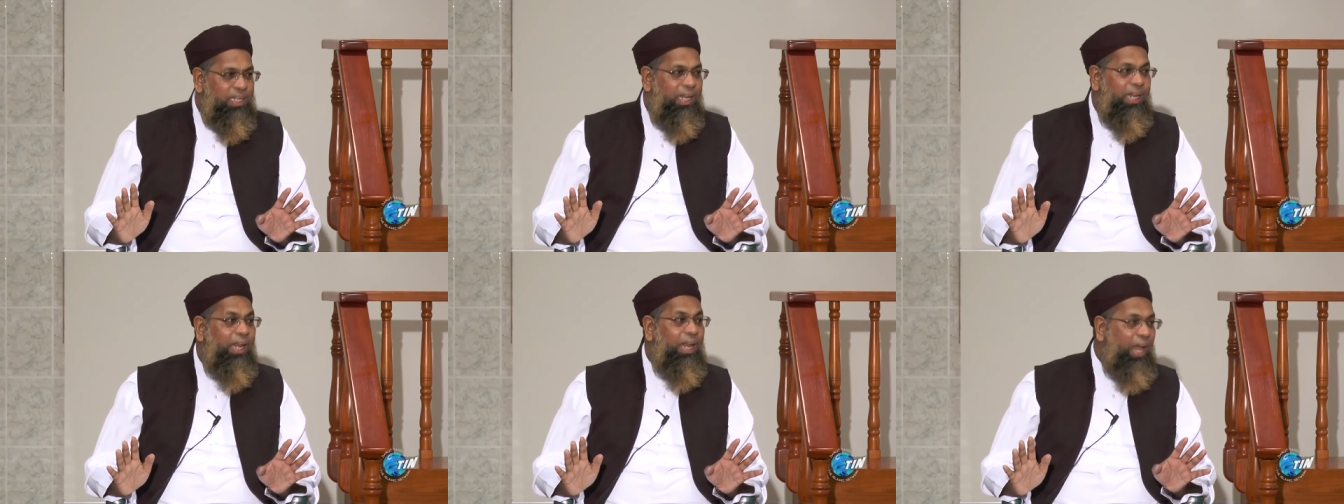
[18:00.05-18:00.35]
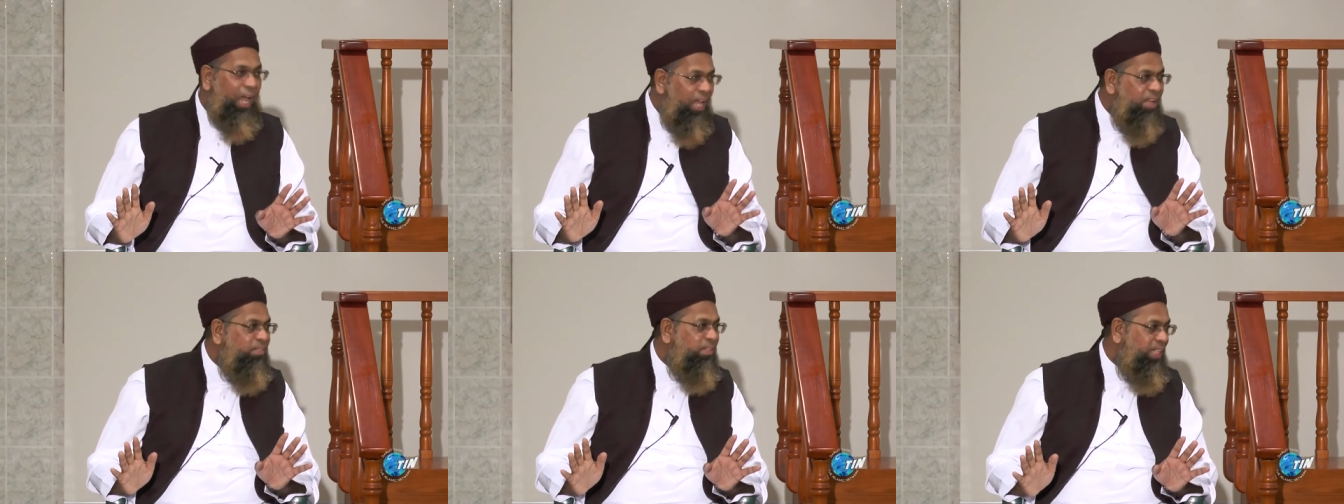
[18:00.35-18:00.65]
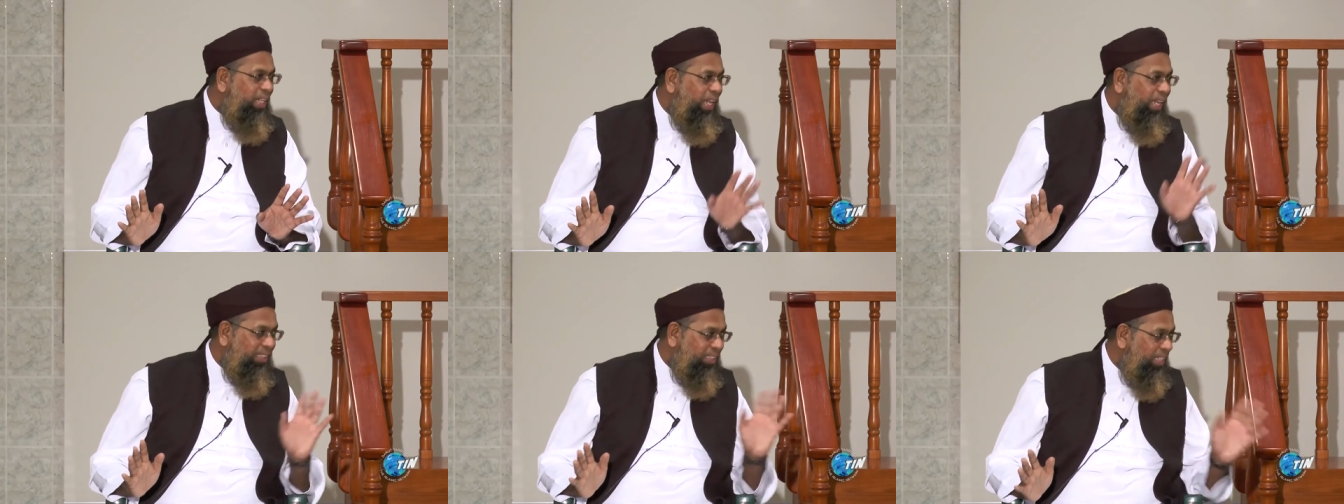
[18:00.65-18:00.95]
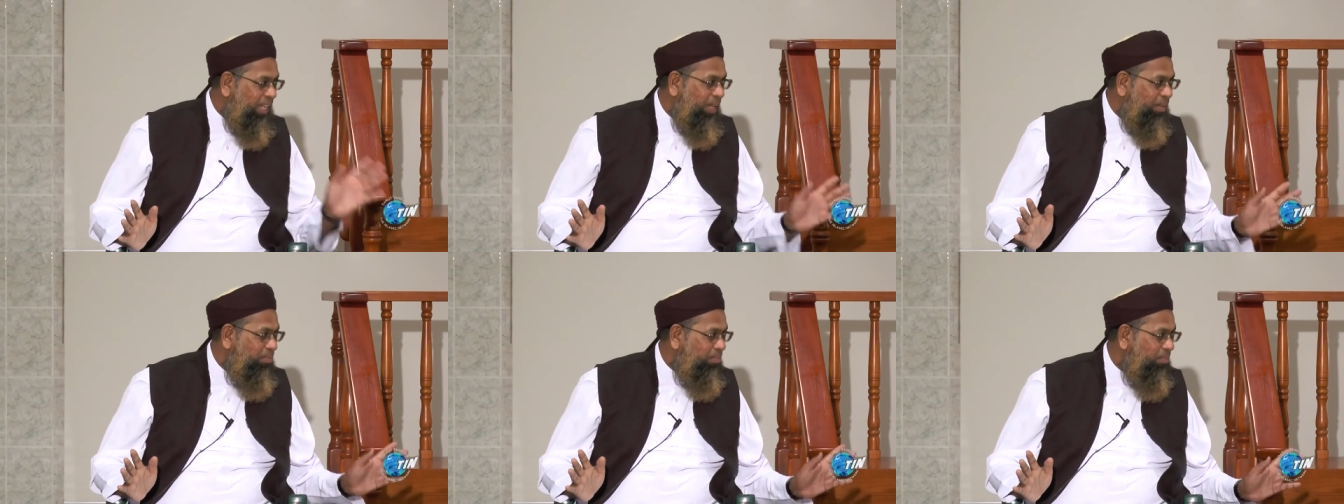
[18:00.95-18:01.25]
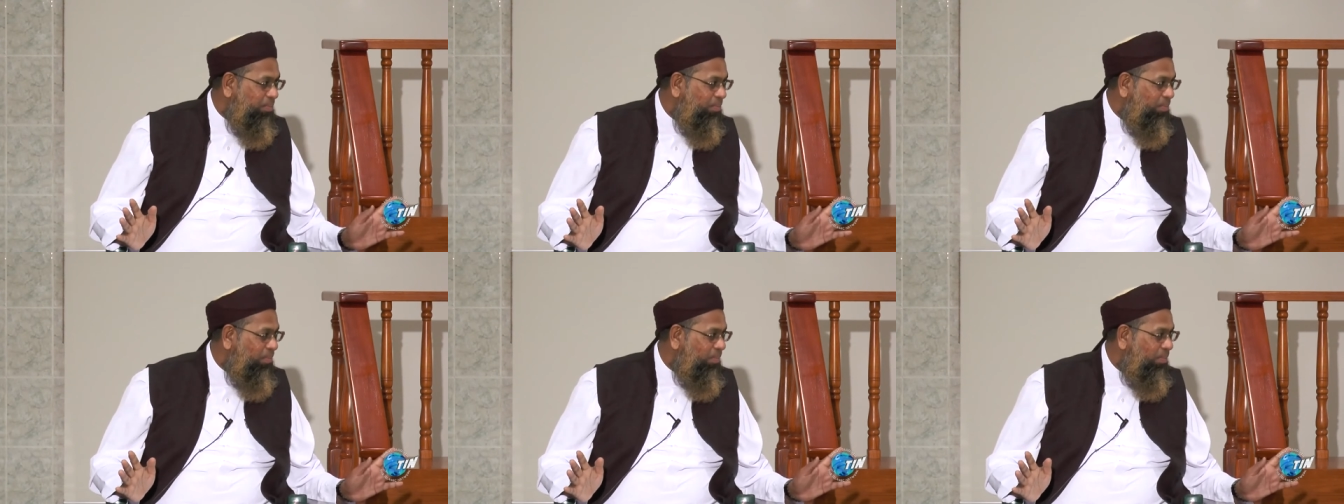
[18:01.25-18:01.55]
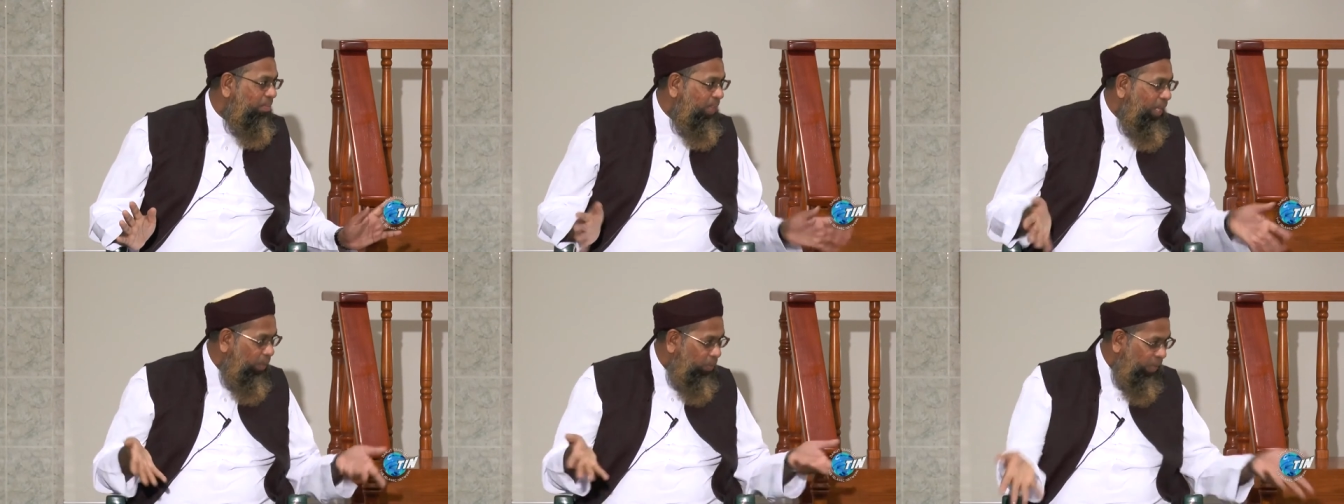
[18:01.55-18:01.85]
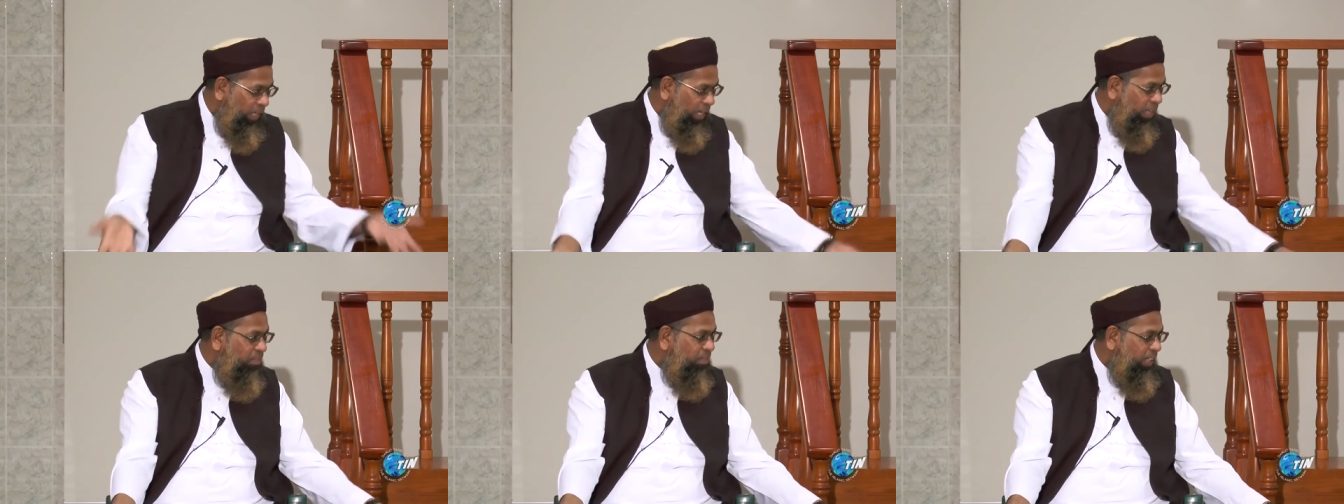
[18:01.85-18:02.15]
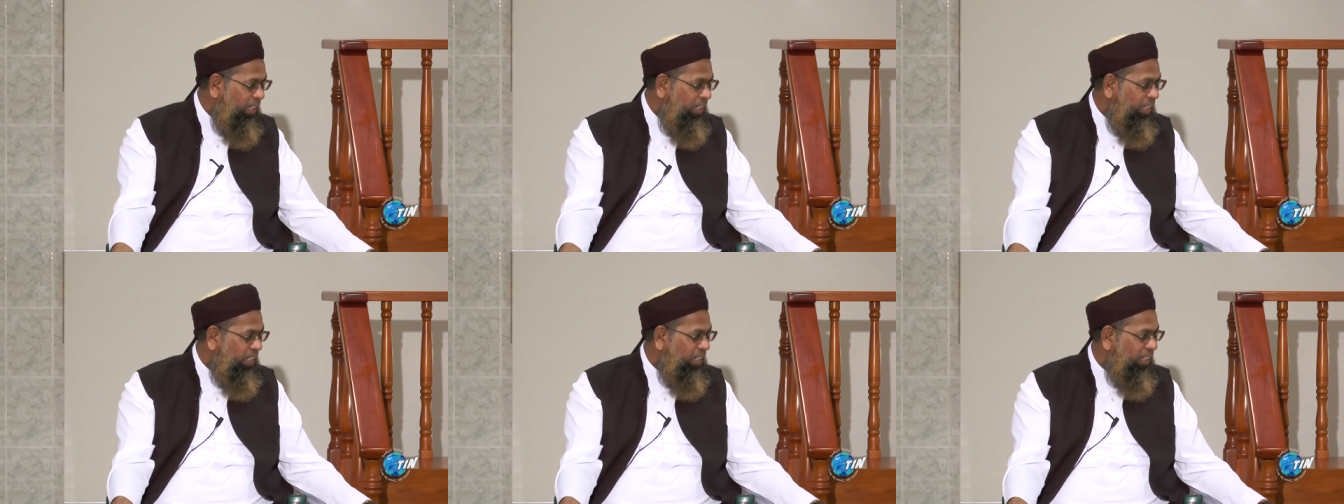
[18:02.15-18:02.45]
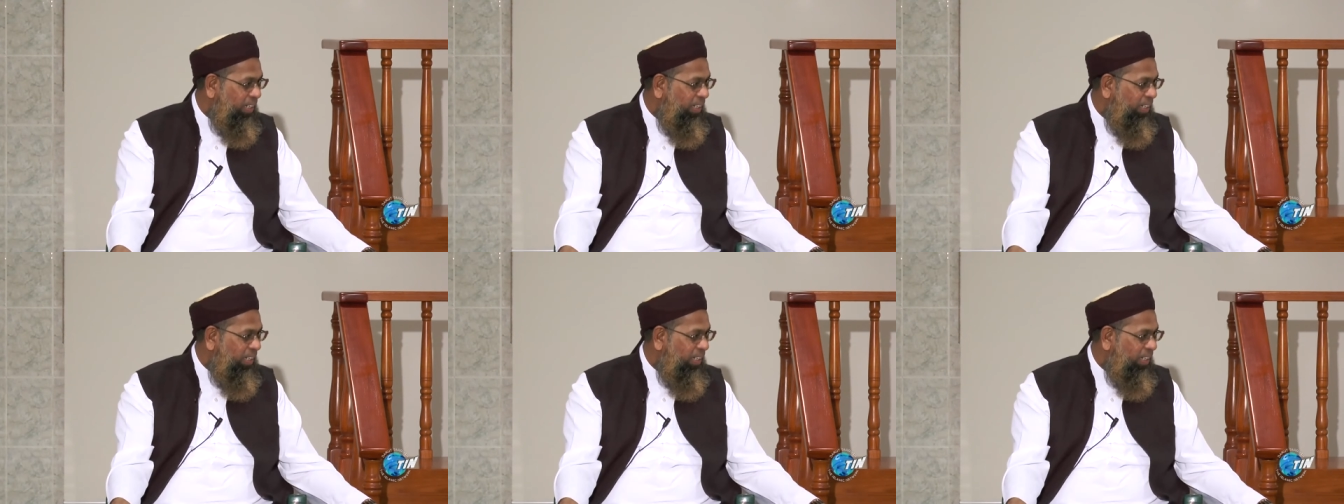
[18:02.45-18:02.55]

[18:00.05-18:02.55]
alive at that time. They were living.